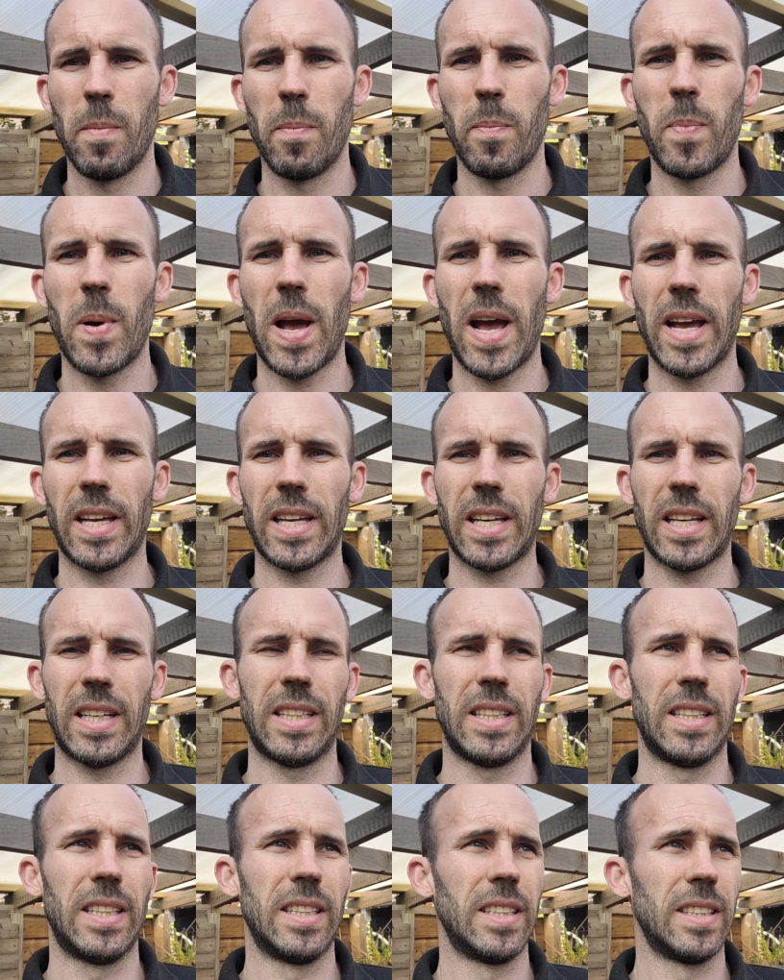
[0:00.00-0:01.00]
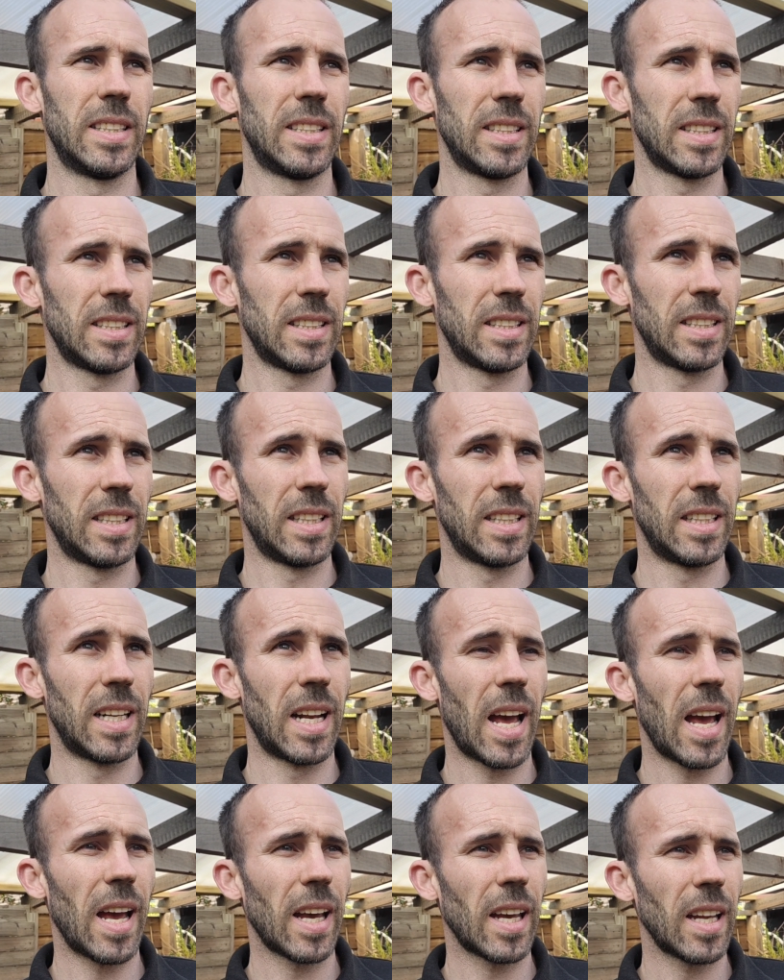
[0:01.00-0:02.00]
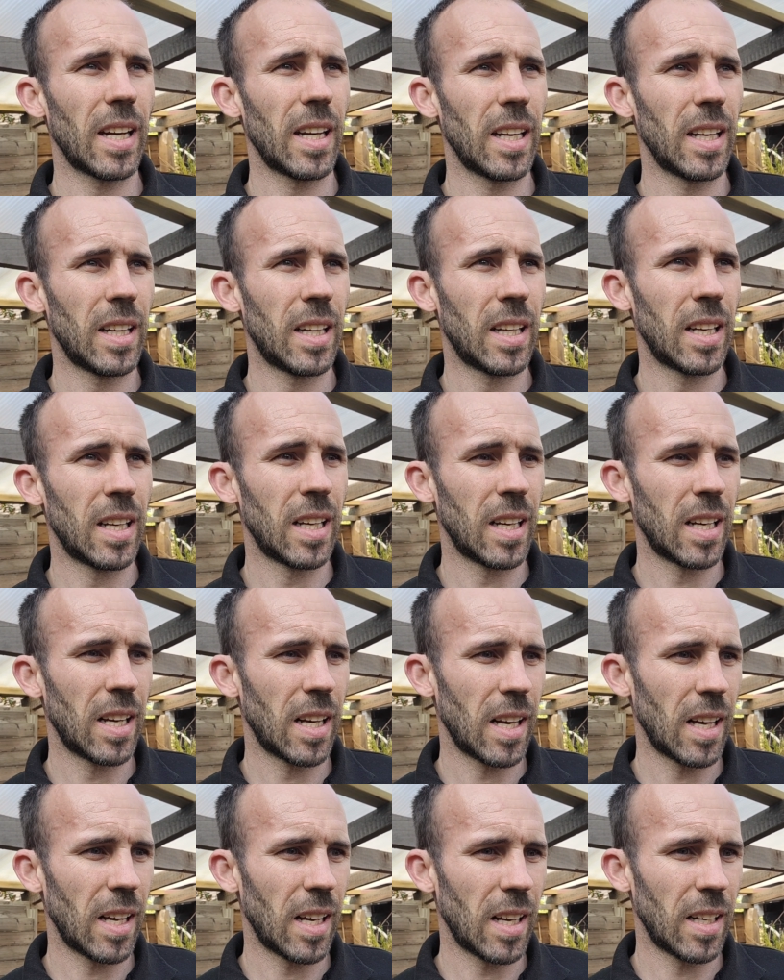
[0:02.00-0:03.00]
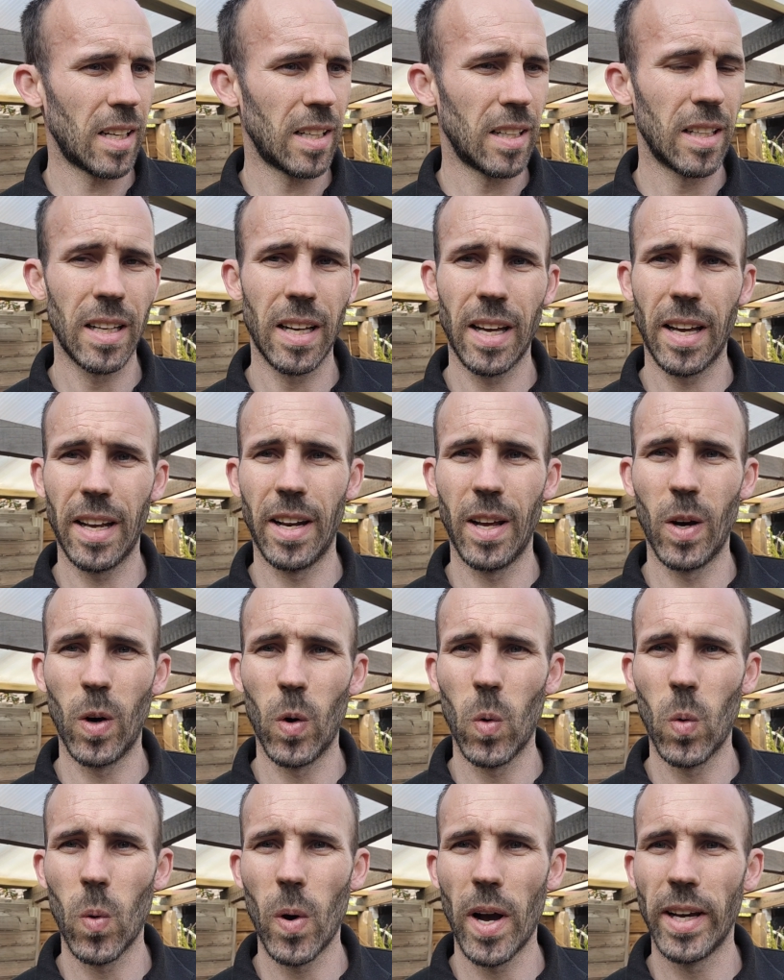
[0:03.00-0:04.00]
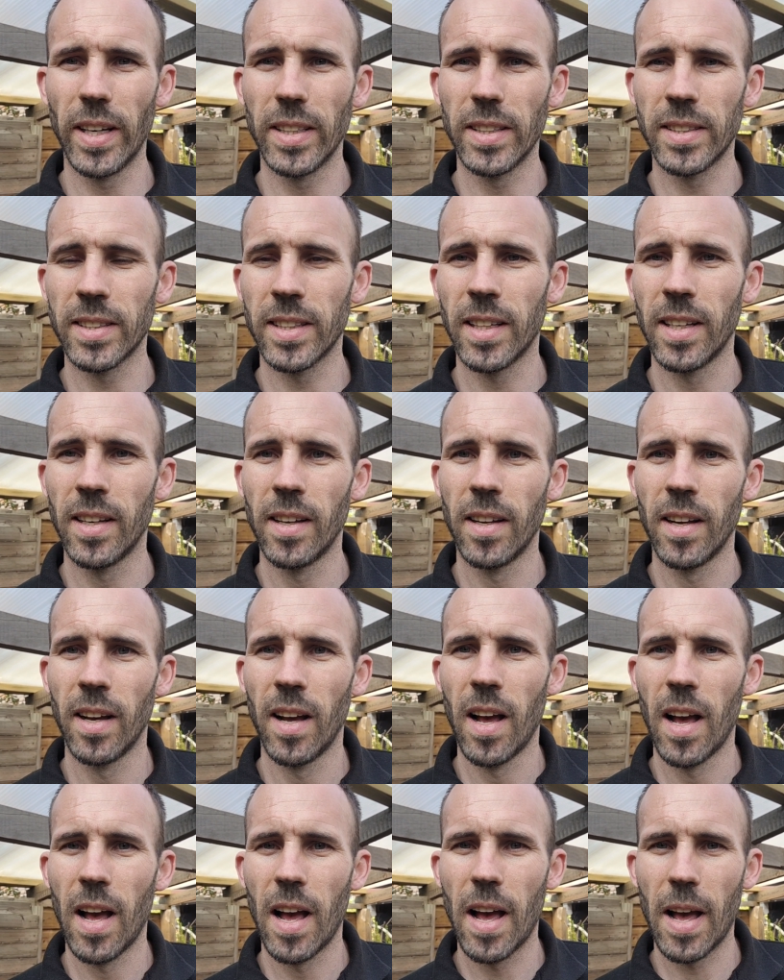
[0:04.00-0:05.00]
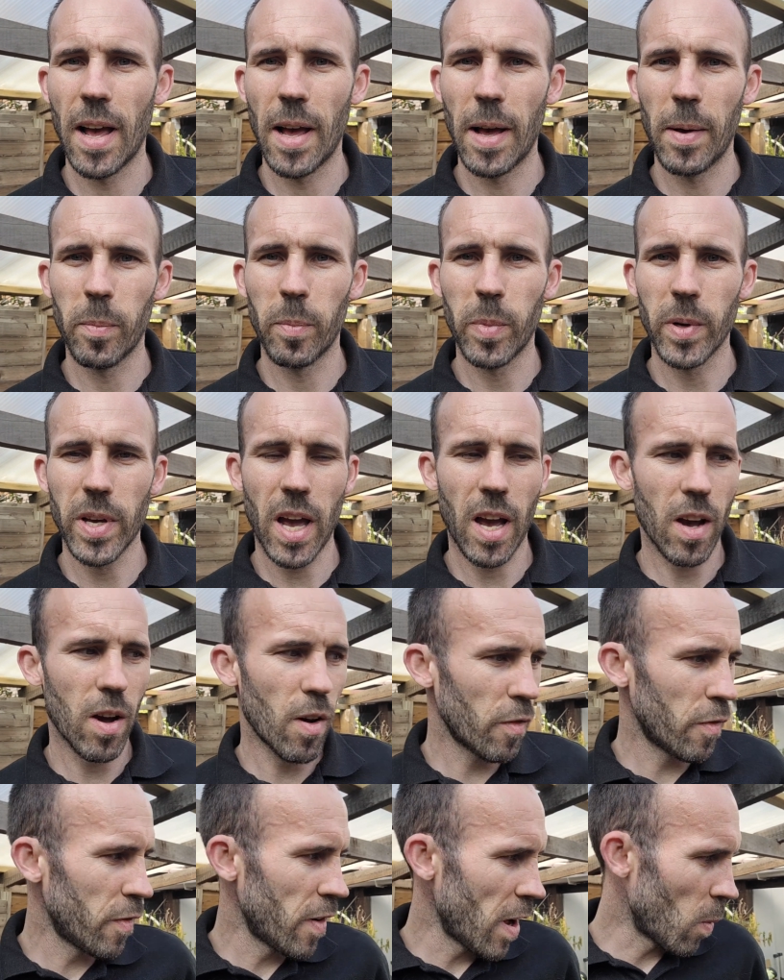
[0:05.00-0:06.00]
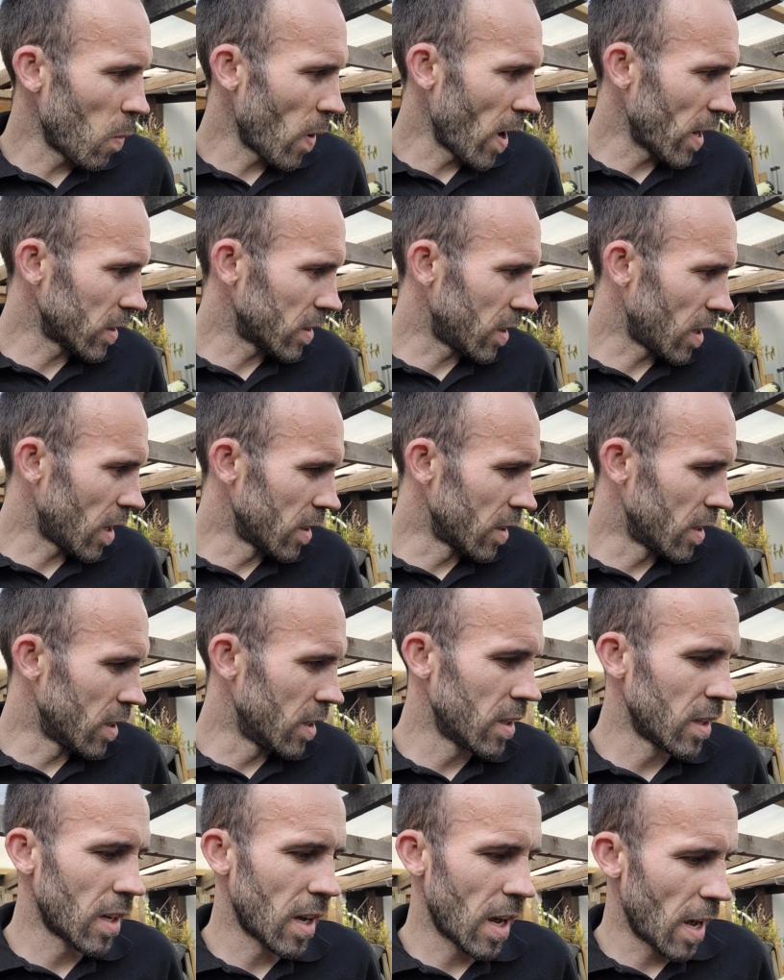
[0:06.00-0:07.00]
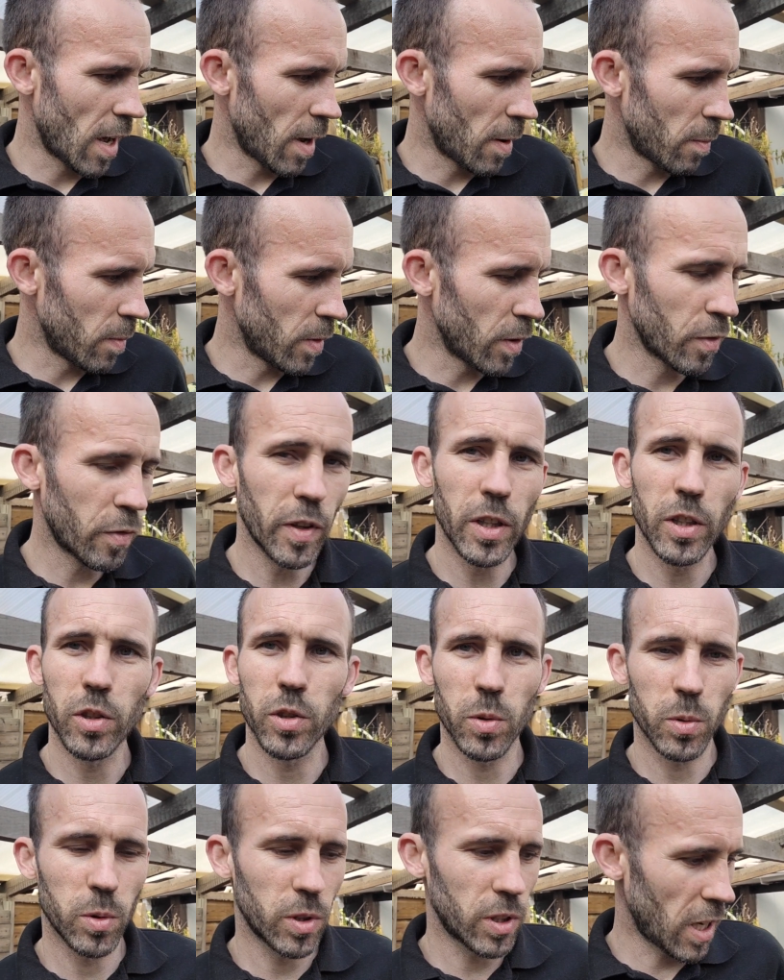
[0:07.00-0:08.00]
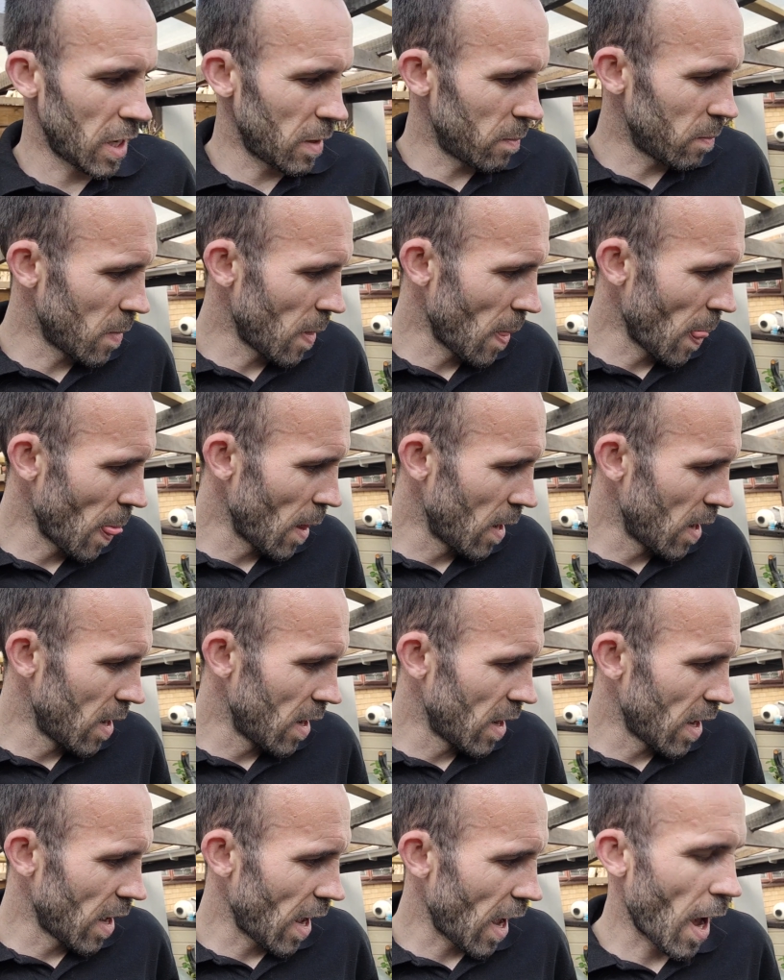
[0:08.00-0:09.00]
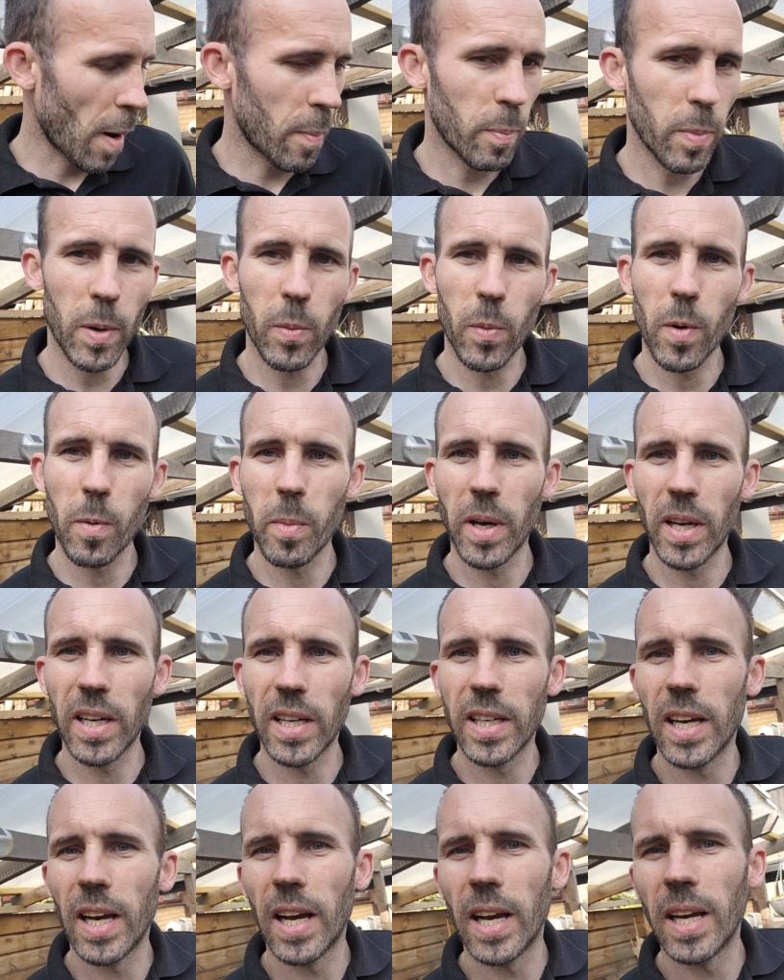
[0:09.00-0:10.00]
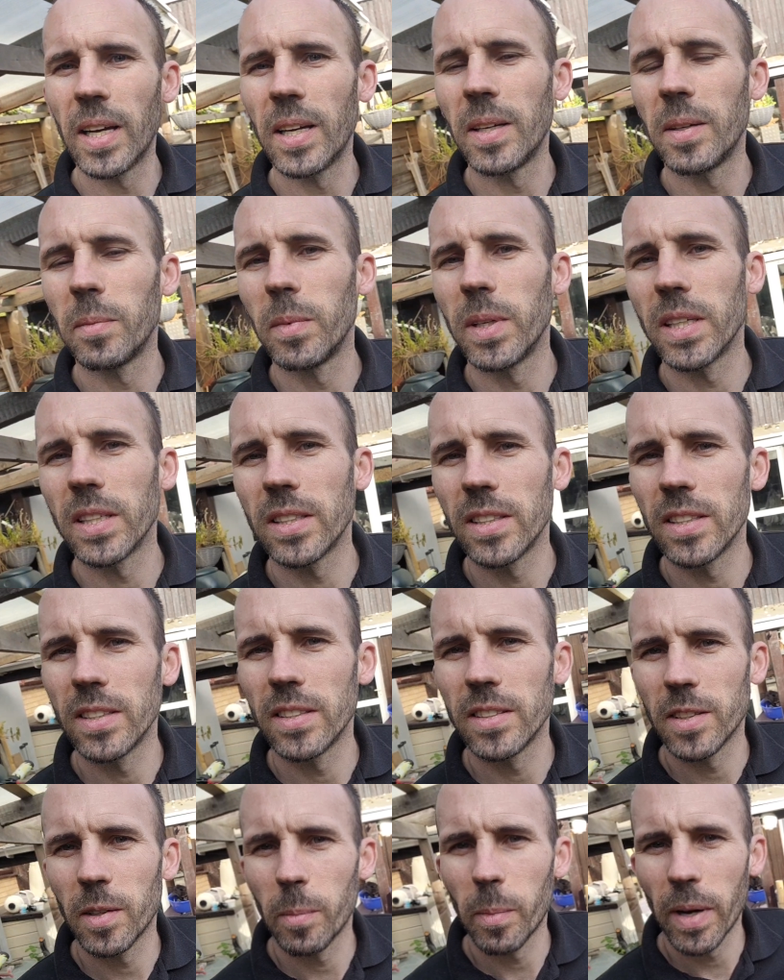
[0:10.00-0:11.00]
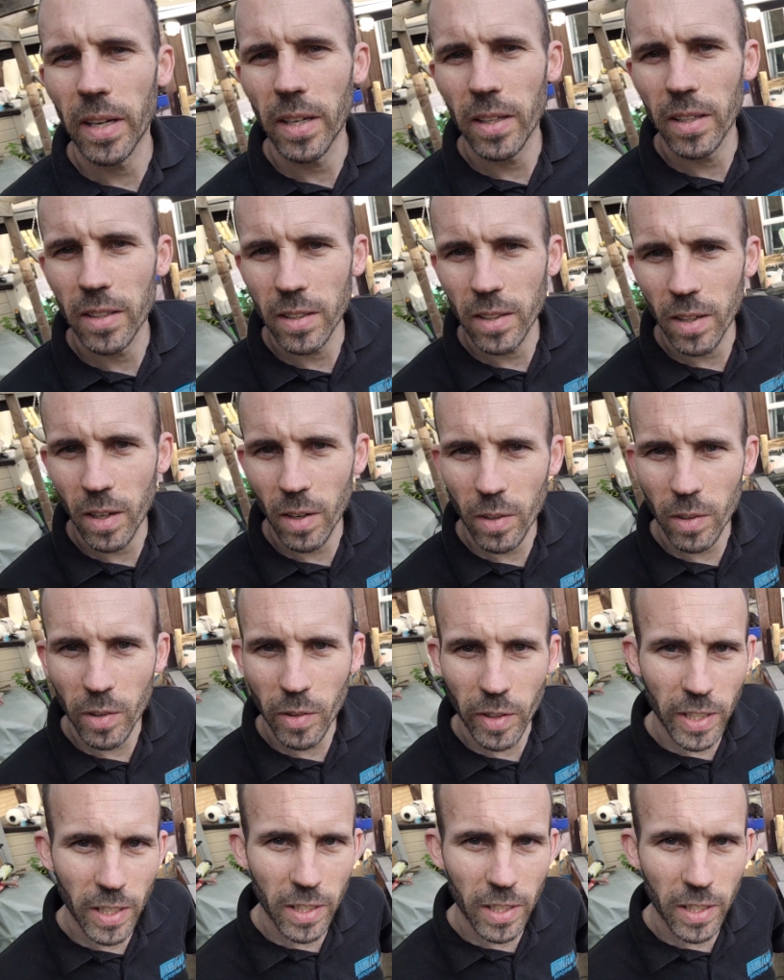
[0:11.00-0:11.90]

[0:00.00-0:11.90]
Back is in agony, and it always. But yeah, I got a fair whack done. The fish all seem happy with me mixing cement and concrete.